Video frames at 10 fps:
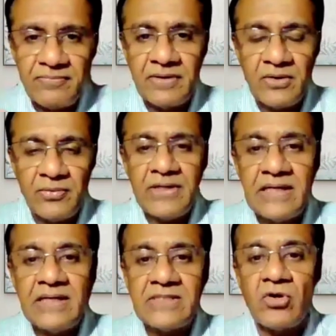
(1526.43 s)

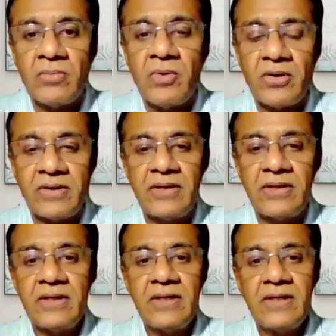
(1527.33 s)
Retail is all about
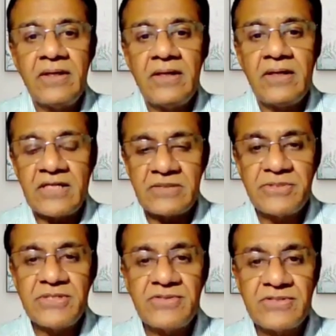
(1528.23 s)
customer
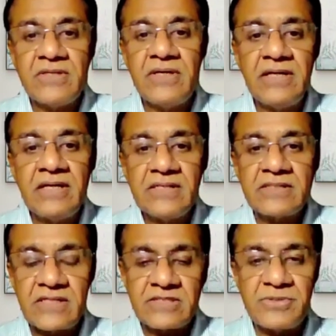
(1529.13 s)
centricity. Retail is a
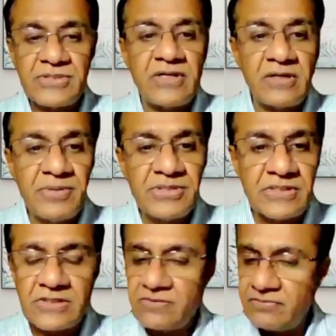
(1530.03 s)
customer centered
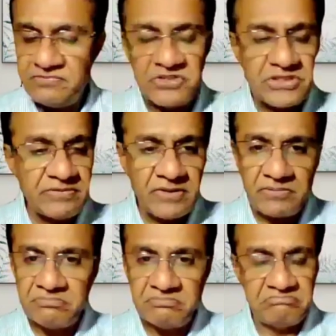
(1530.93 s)
business, whichever
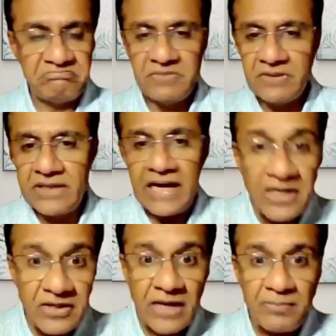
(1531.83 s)

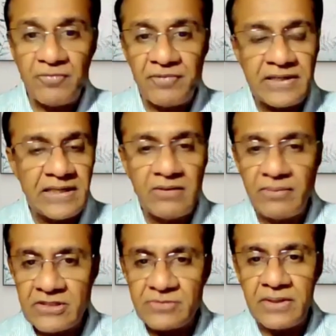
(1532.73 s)
type of retail, whether
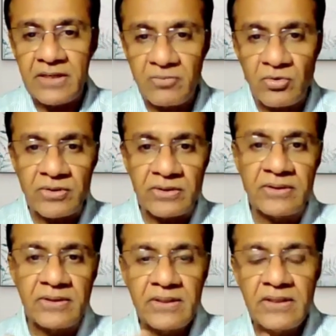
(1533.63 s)
it's brick and mortar,
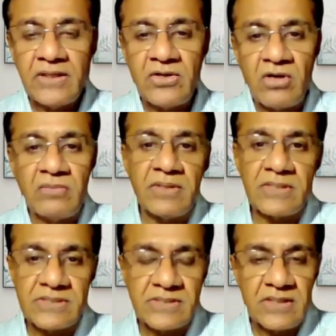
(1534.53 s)

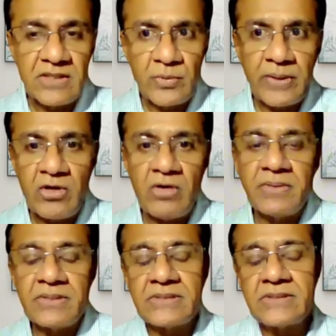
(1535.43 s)
e-commerce, quick
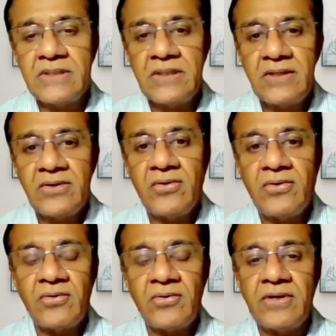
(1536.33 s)
commerce,
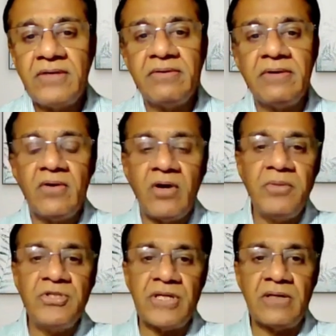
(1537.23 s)
or even
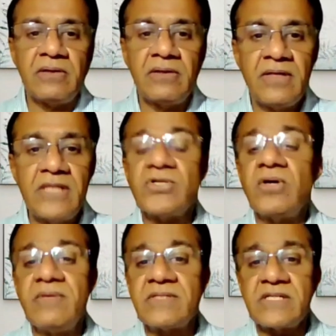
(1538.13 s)
omnichannel, it's
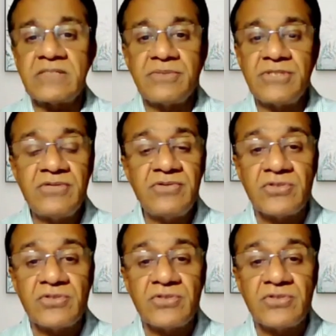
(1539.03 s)
always customer centric.